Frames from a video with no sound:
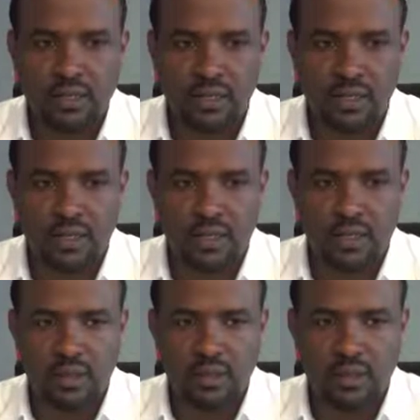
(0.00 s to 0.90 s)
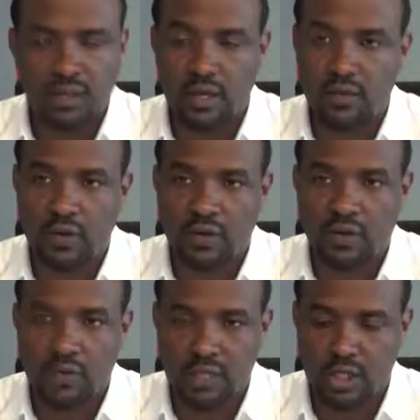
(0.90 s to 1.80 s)
the rivers,
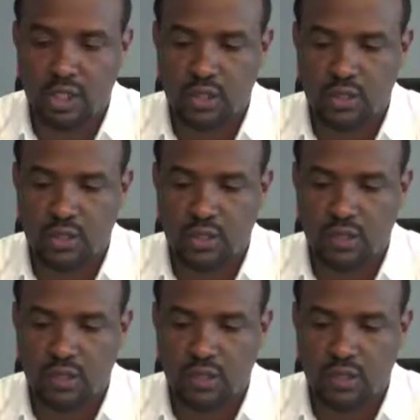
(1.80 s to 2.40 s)
the streams.